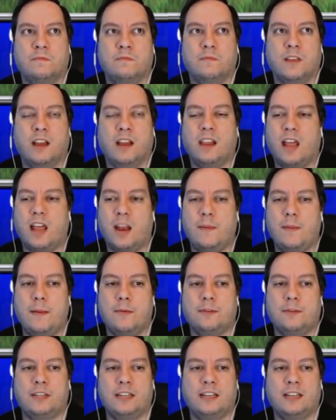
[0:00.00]
a lot of people
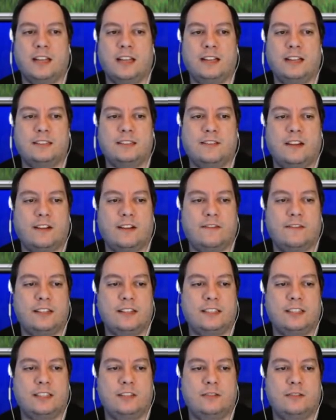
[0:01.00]
didn't like Final
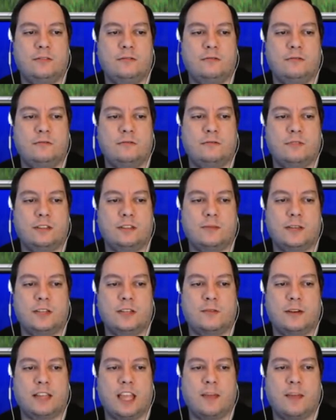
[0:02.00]
Fantasy II, especially
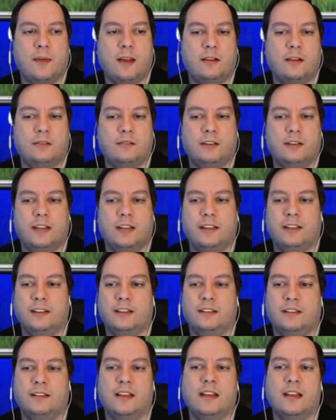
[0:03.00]
when it came out, and
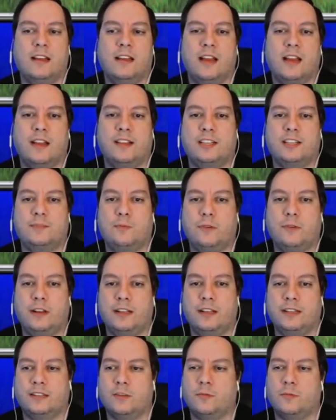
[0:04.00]
then at this point
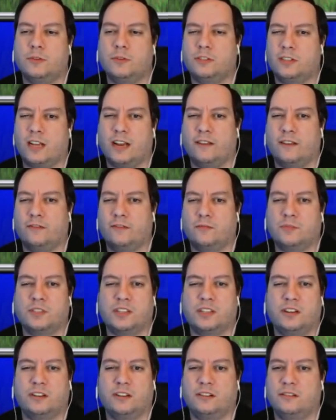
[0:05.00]
it's almost kind of
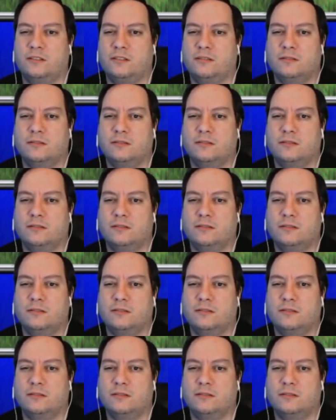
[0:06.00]
obscure,